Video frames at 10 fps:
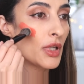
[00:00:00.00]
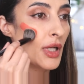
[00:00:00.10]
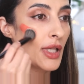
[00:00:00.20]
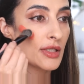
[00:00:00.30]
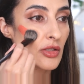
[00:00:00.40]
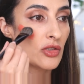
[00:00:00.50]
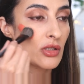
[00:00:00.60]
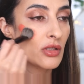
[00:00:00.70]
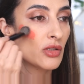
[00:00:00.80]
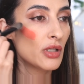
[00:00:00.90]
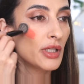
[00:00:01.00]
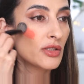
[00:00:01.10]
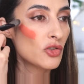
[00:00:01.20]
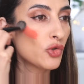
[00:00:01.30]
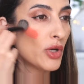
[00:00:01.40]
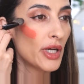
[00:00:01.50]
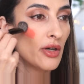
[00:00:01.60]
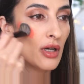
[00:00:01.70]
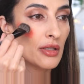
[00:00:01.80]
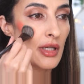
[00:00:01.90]
Let's try it
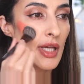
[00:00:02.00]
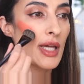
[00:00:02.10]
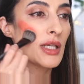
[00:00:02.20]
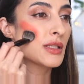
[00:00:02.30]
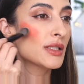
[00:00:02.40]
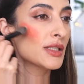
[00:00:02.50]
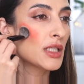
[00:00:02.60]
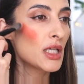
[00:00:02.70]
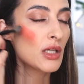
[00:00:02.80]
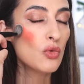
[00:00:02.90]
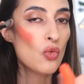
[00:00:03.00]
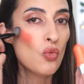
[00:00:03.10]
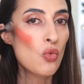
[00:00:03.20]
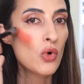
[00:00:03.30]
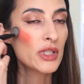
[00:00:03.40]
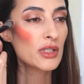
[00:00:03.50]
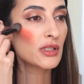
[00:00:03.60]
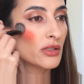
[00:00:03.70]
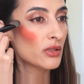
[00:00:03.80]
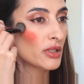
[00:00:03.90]
on and see what
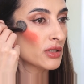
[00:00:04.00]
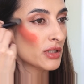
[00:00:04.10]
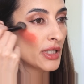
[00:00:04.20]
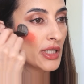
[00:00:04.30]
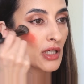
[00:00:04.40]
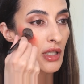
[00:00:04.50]
this looks like.